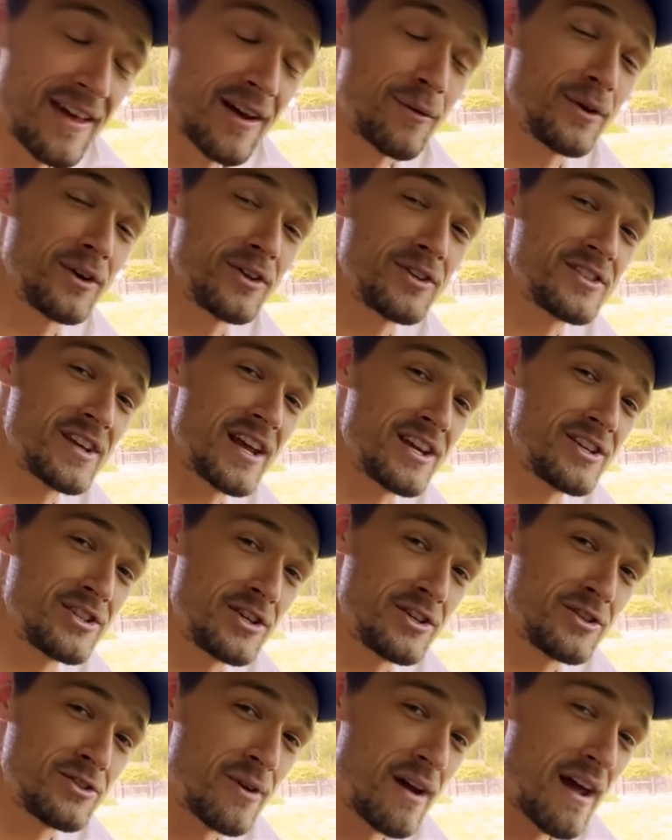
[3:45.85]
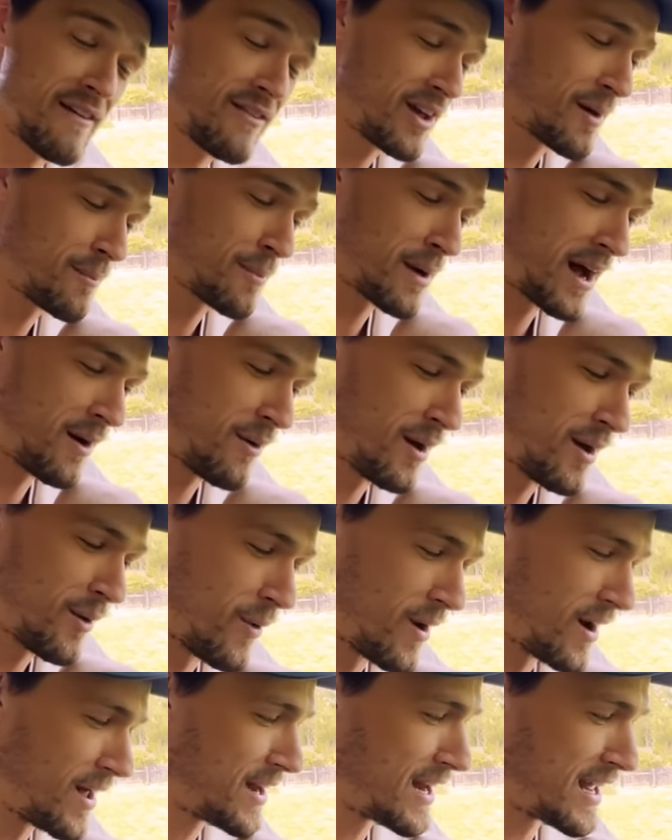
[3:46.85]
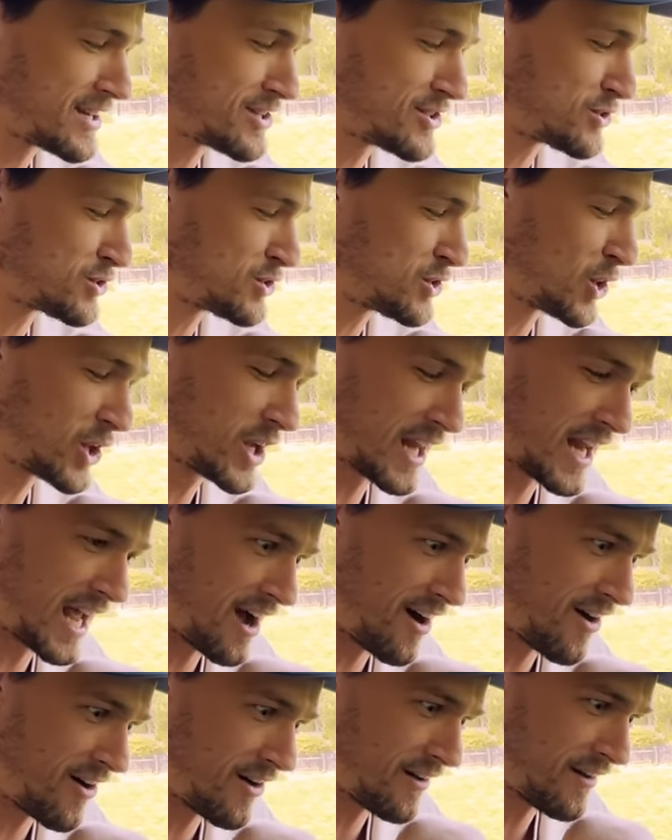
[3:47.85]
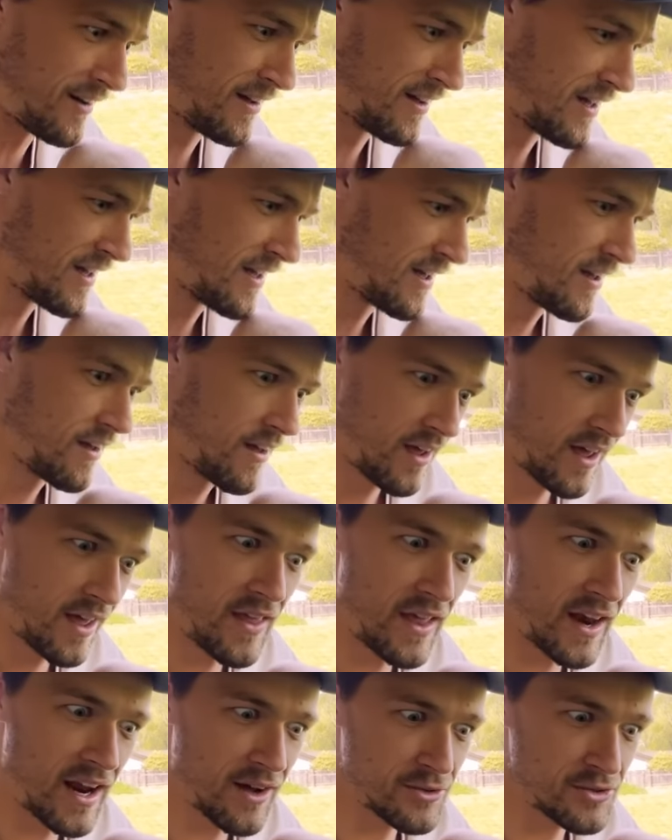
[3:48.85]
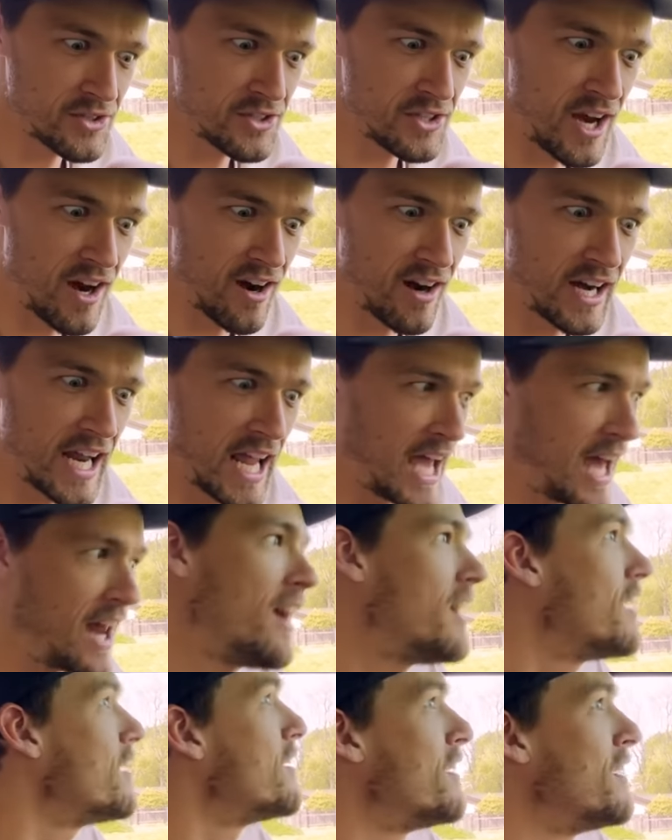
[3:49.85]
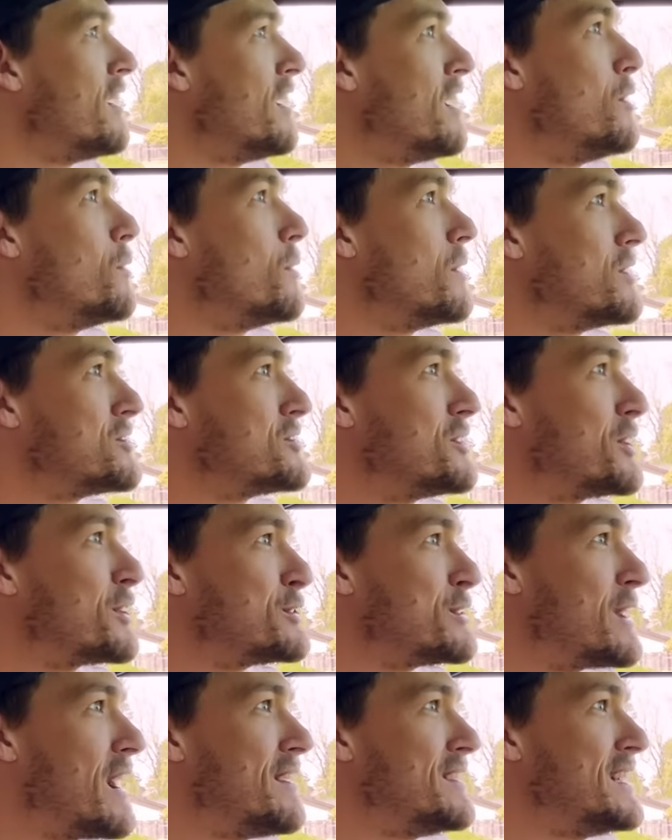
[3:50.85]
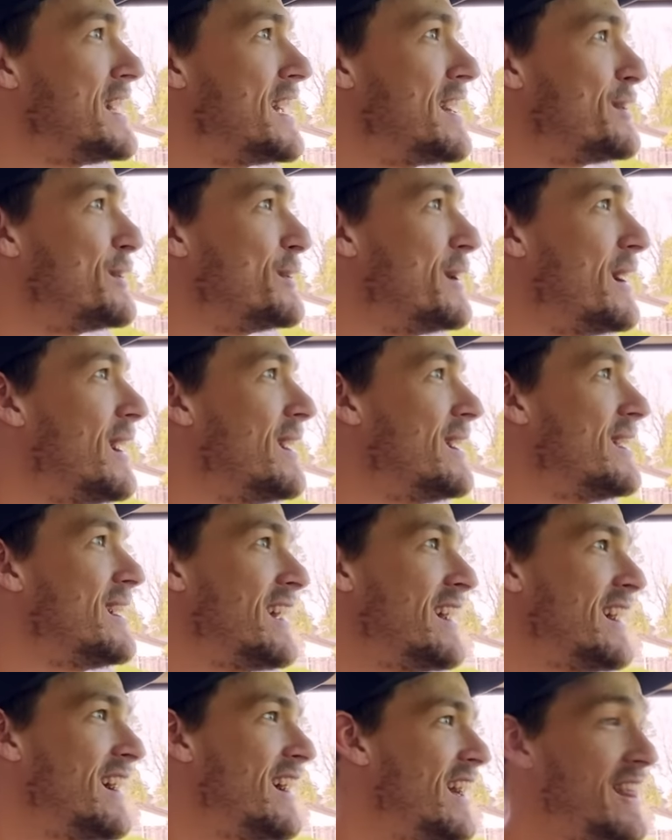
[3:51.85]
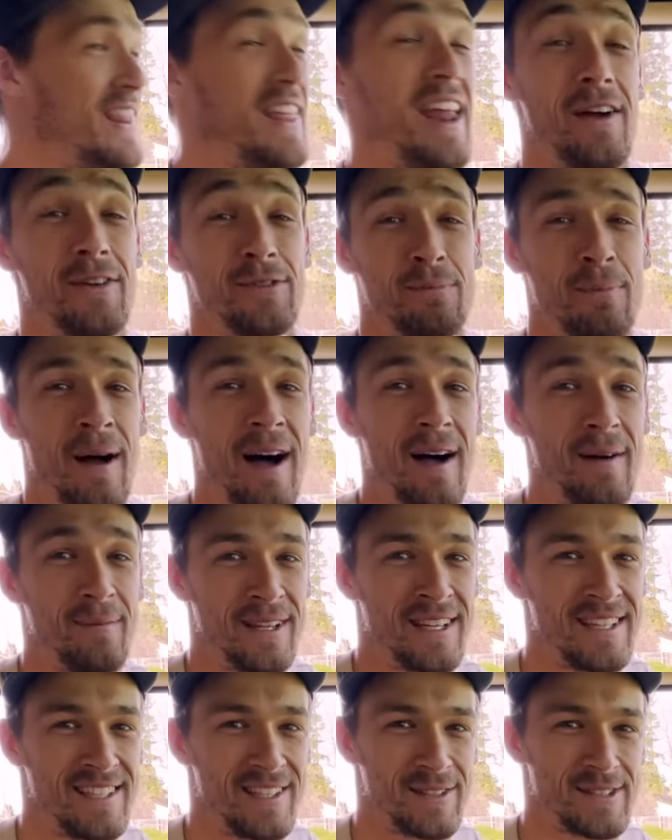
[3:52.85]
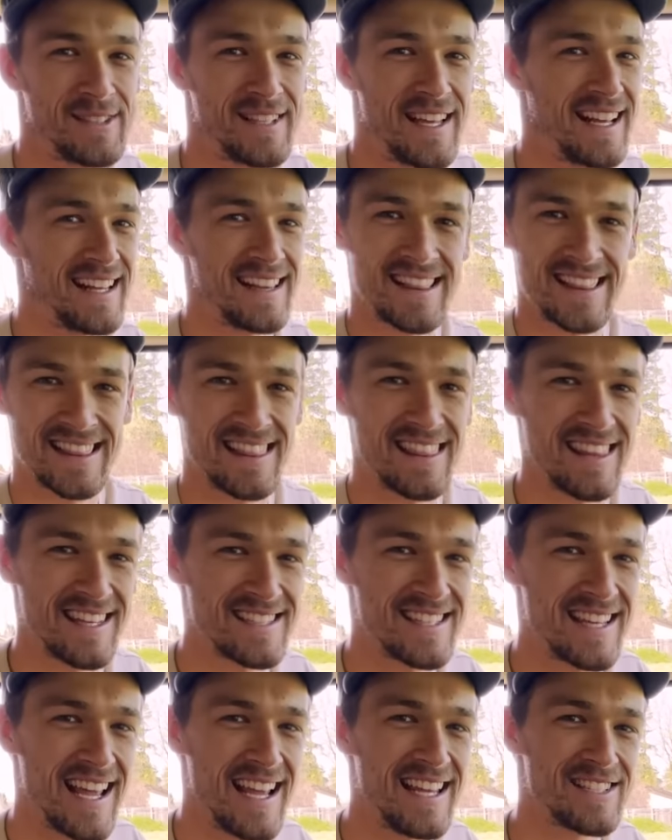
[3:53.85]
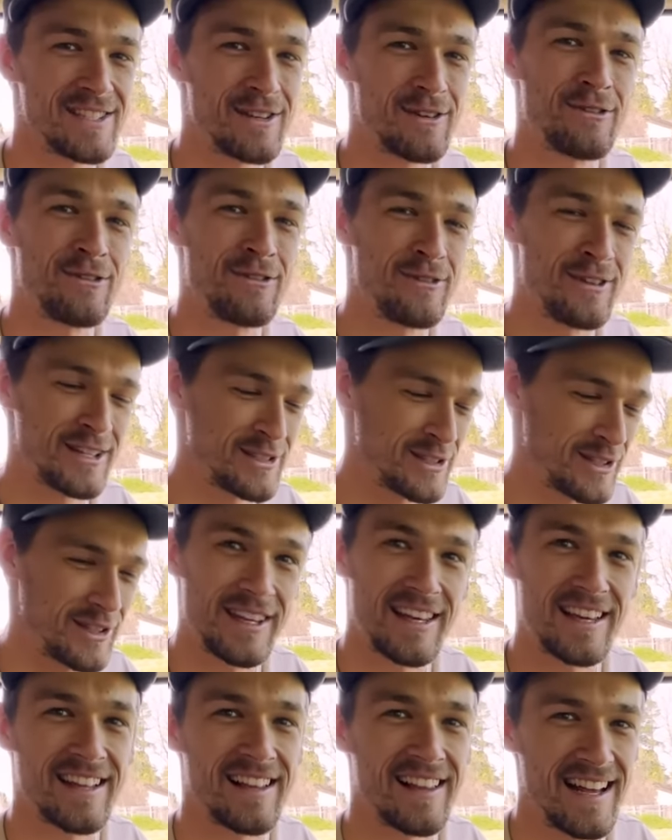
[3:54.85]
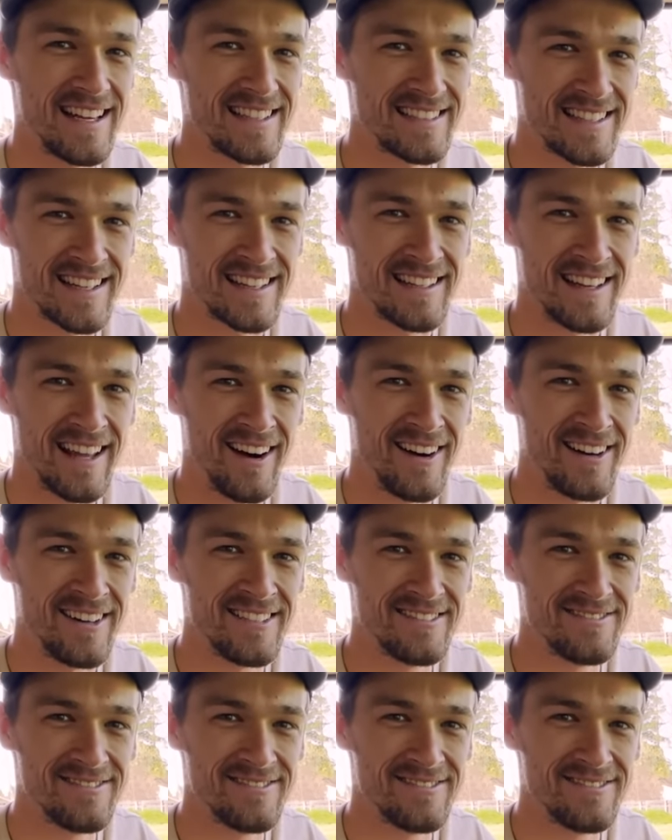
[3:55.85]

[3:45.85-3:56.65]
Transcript: that realization driving up Highway 1 and I just took it out and then I was staring at it and we were still driving down the road and then I was pumped because it was like, this thing is officially a classic now.